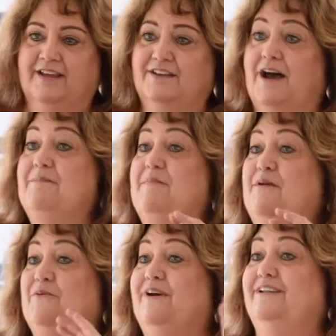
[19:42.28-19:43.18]
I'm going to be
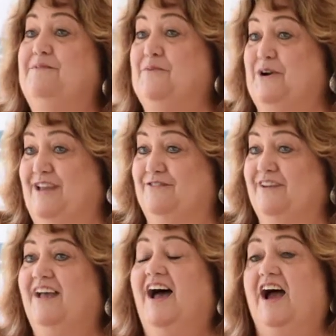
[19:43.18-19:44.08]
really brief.
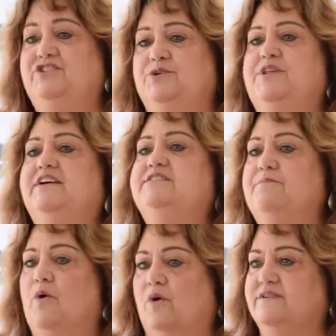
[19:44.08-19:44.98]
I do think it's
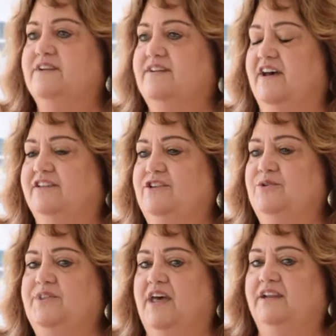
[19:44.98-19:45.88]
important to tell you
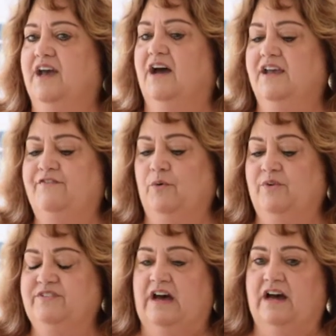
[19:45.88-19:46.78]
that if it
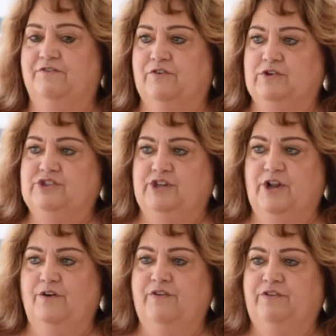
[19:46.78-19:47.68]
was not for
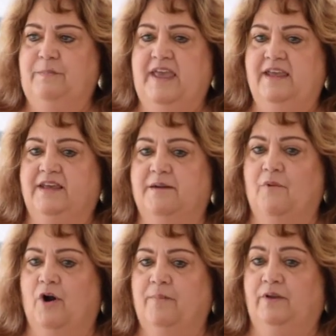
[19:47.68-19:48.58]
Synovus Bank and
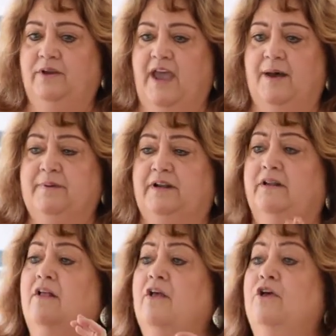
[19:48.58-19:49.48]
Marble Capital,
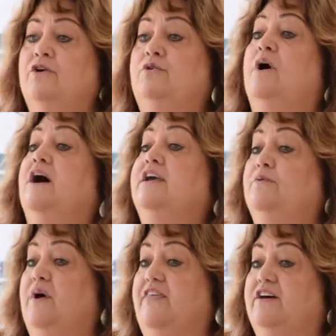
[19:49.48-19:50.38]
who hung in
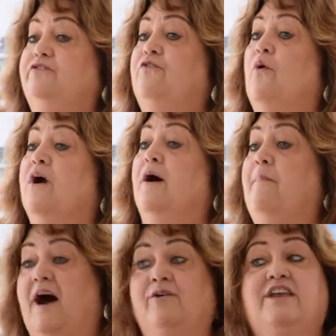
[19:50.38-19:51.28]
with us for
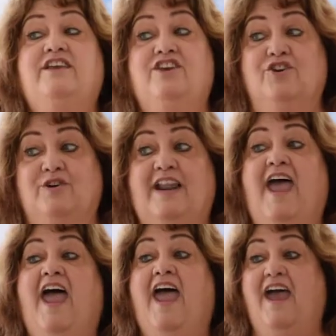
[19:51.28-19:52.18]
about a year and
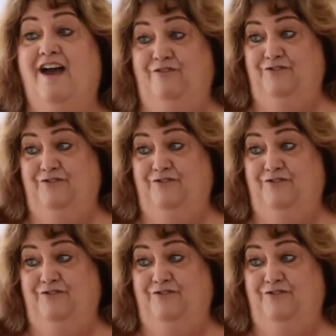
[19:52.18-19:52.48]
a half